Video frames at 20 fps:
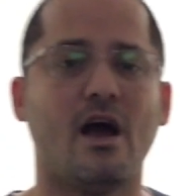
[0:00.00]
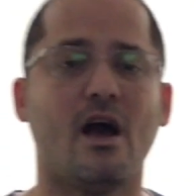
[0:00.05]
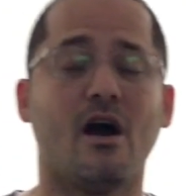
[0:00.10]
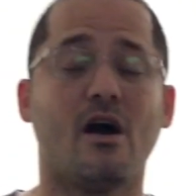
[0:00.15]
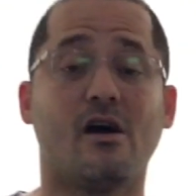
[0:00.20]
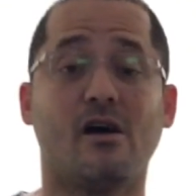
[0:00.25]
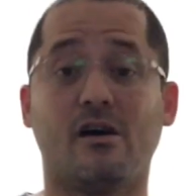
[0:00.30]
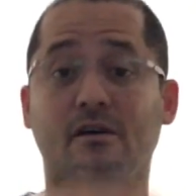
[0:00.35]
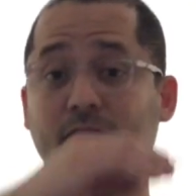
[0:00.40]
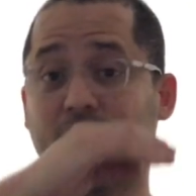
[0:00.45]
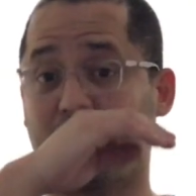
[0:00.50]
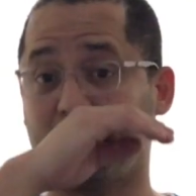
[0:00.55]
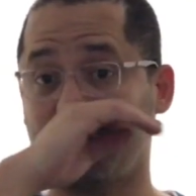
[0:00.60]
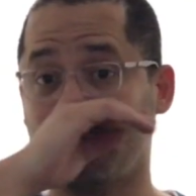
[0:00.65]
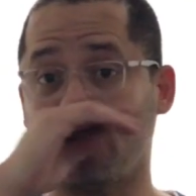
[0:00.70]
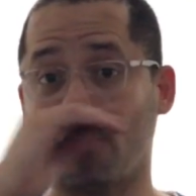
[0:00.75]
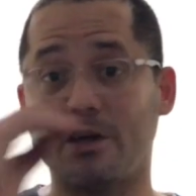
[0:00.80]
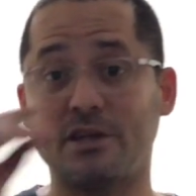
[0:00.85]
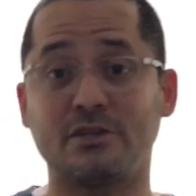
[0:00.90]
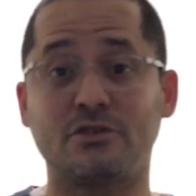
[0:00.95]
Hopefully
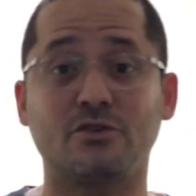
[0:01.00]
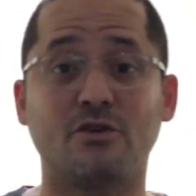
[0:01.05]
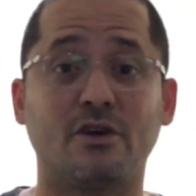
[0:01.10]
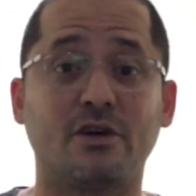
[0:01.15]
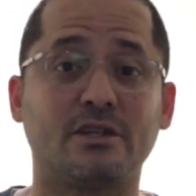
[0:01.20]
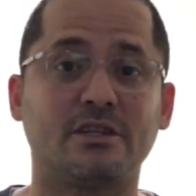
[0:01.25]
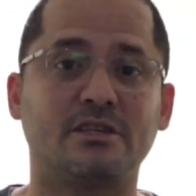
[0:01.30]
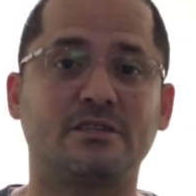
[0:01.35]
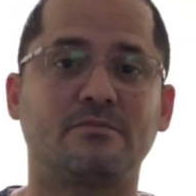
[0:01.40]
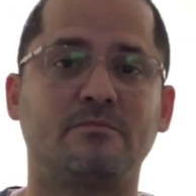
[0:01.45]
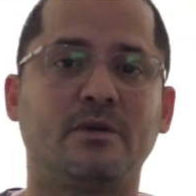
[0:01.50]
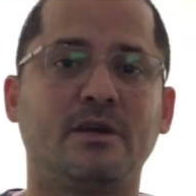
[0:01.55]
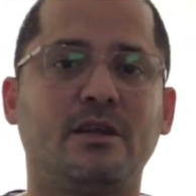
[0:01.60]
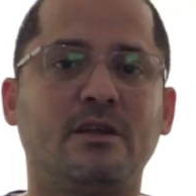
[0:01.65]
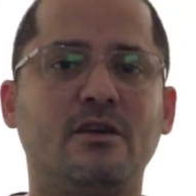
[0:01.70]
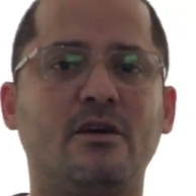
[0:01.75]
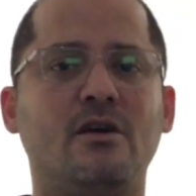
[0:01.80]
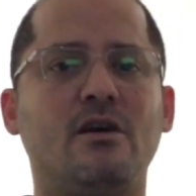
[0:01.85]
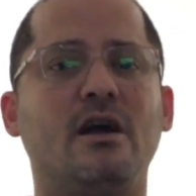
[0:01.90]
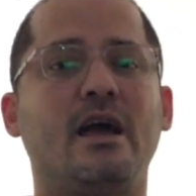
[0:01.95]
you enjoyed this
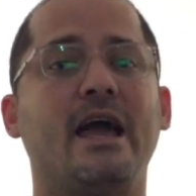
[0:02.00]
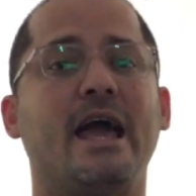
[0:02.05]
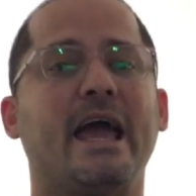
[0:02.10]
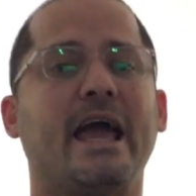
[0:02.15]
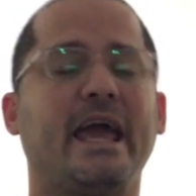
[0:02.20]
video.